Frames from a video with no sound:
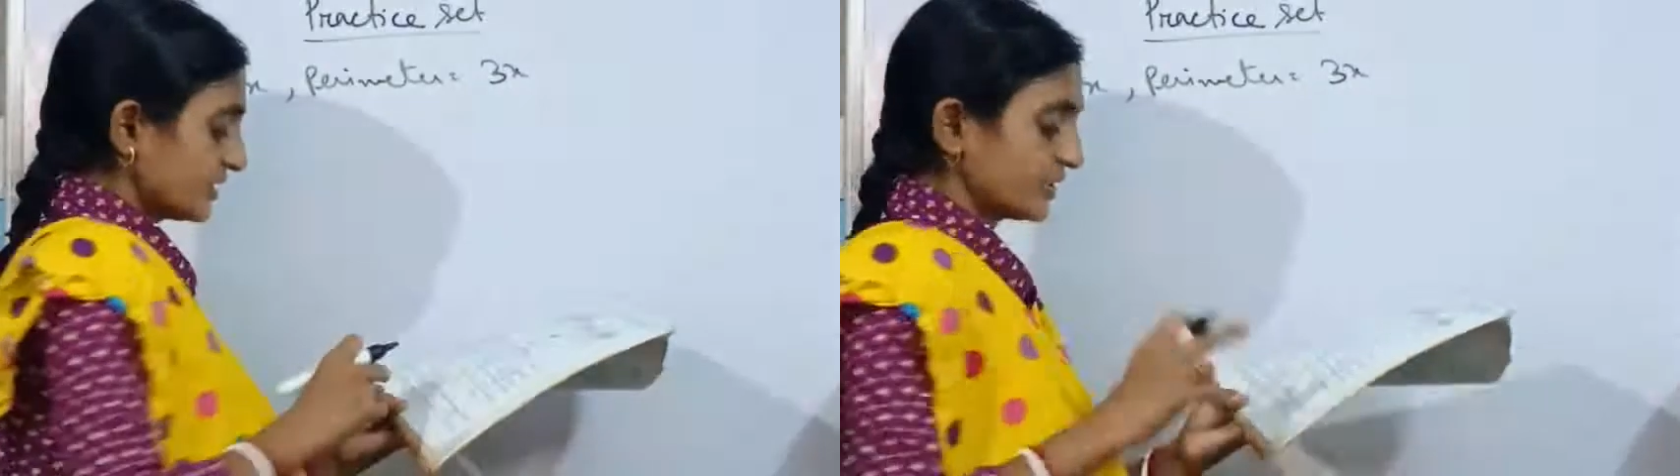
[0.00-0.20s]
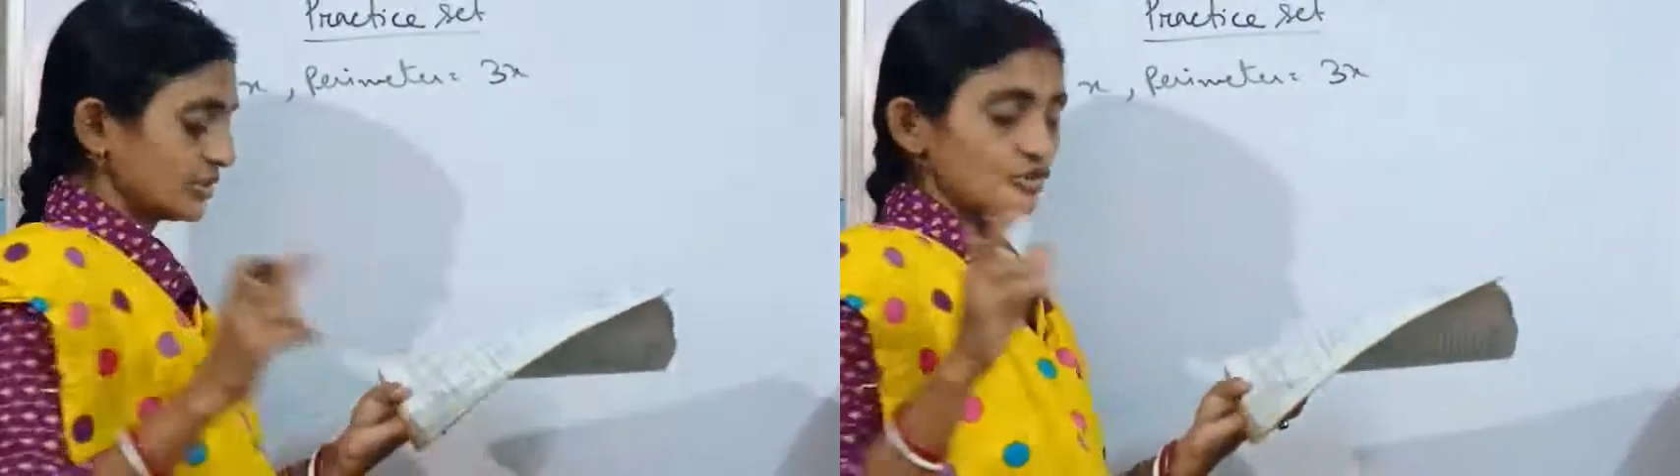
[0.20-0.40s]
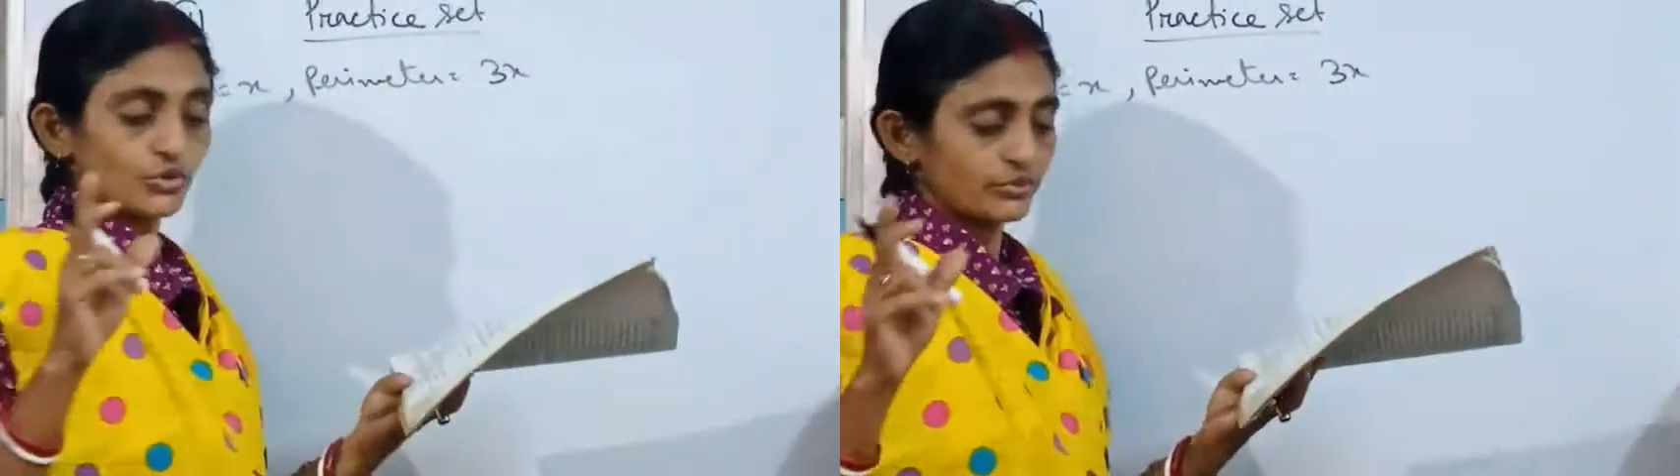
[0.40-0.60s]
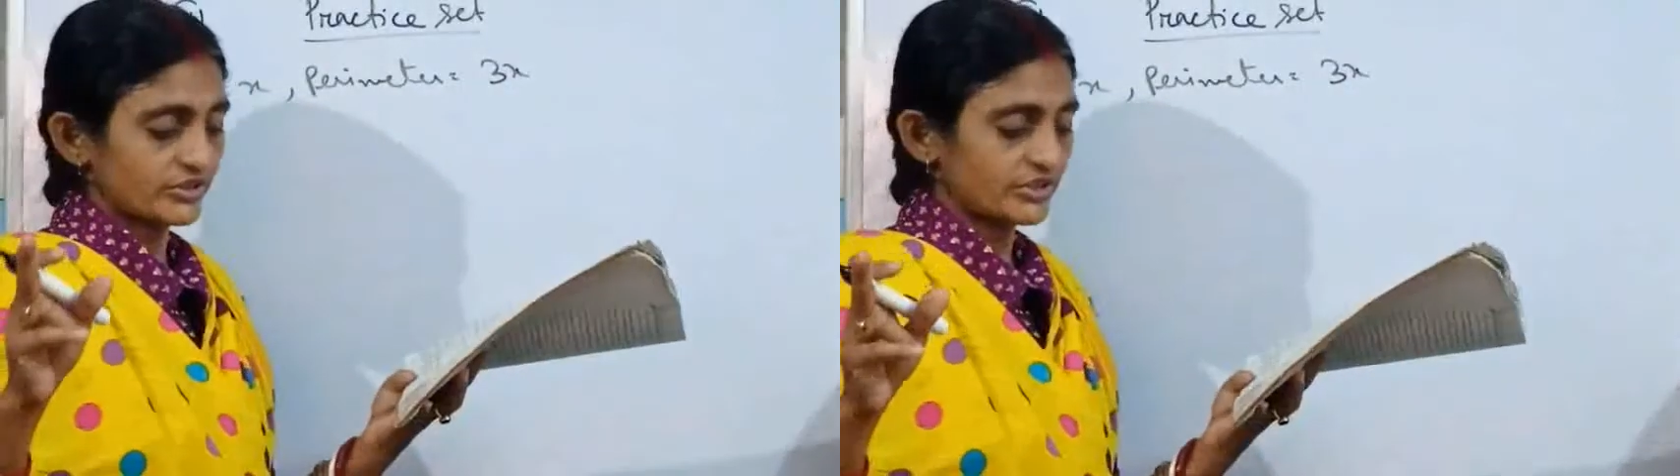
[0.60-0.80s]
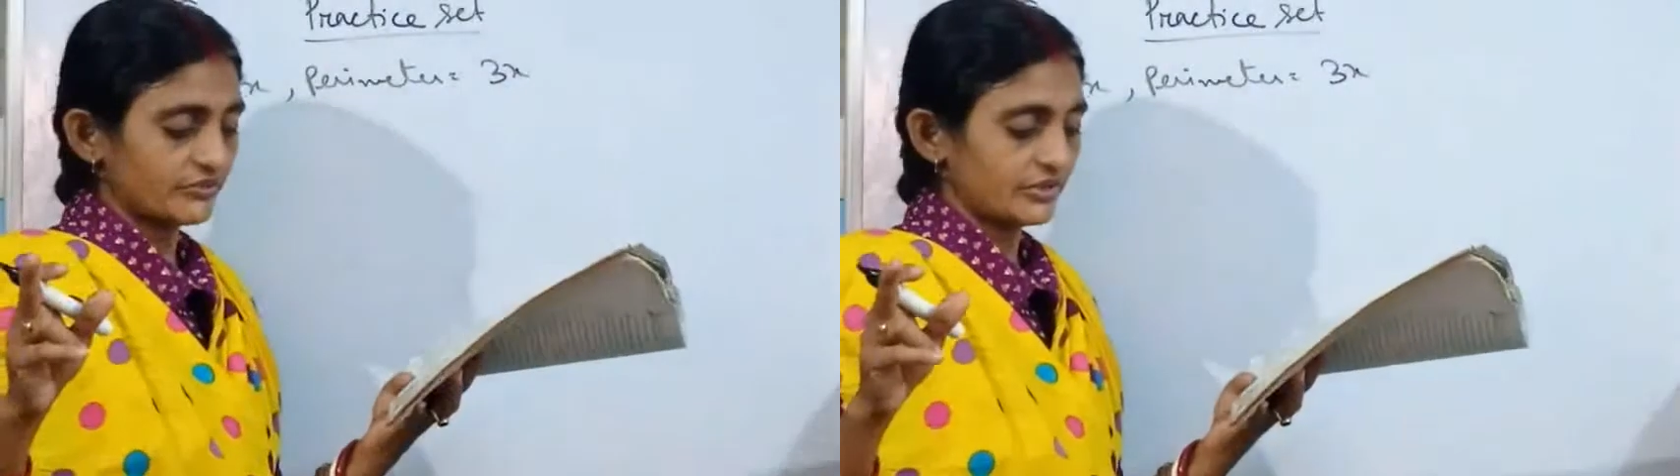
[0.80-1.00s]
ratio was
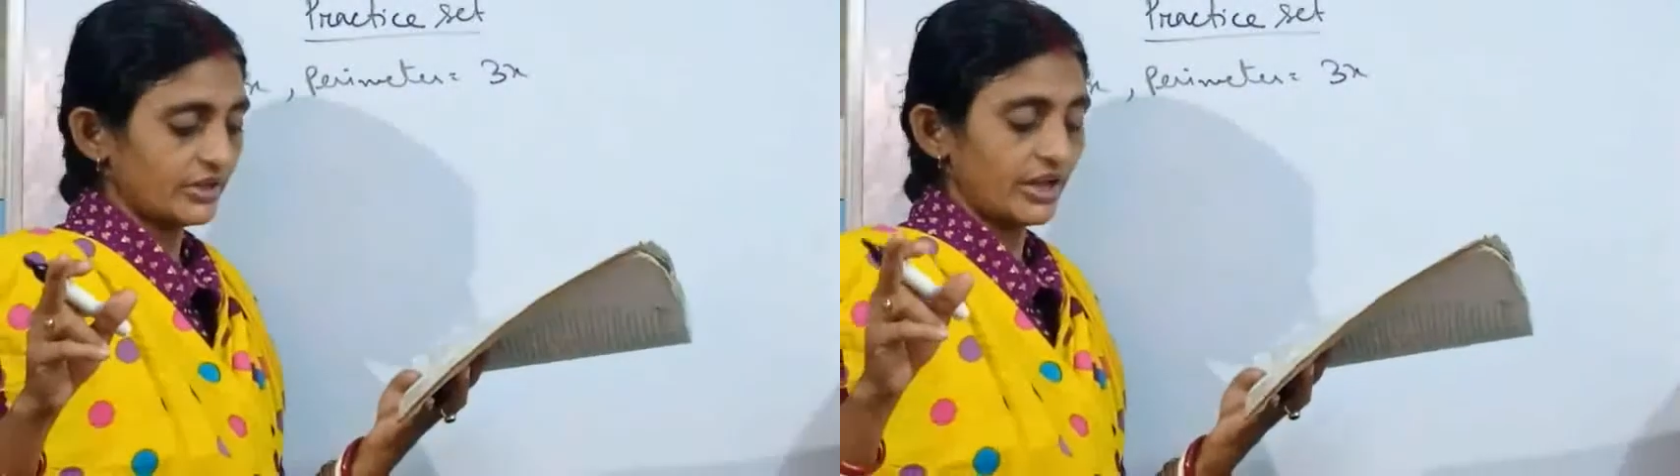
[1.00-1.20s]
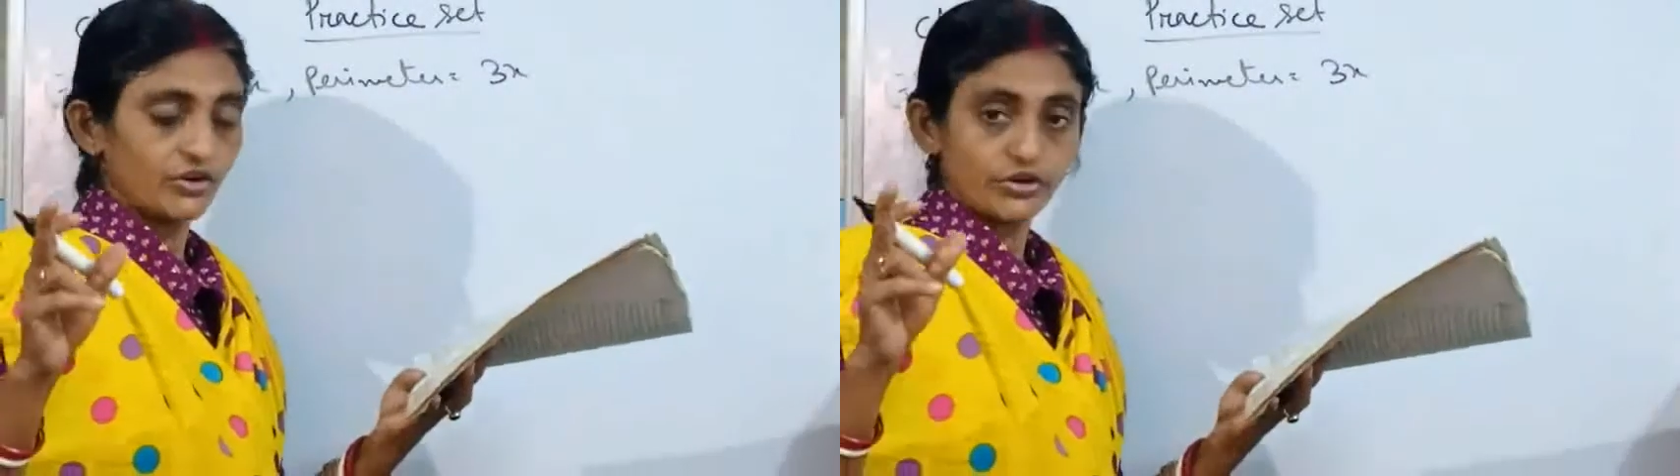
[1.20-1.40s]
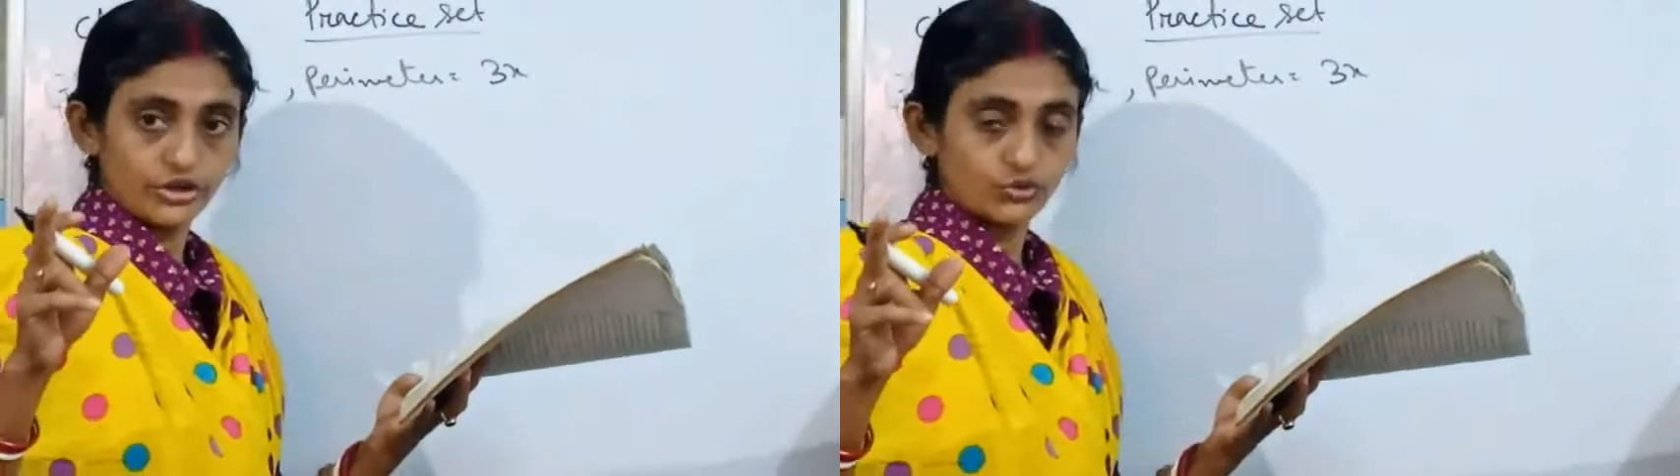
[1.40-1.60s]
given according to